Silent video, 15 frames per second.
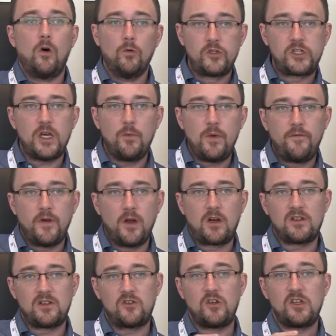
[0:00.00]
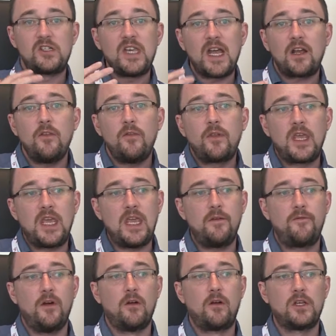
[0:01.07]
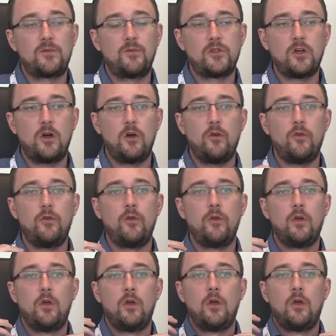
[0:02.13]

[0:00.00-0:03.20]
Also, we focused, the sort of second key focus was on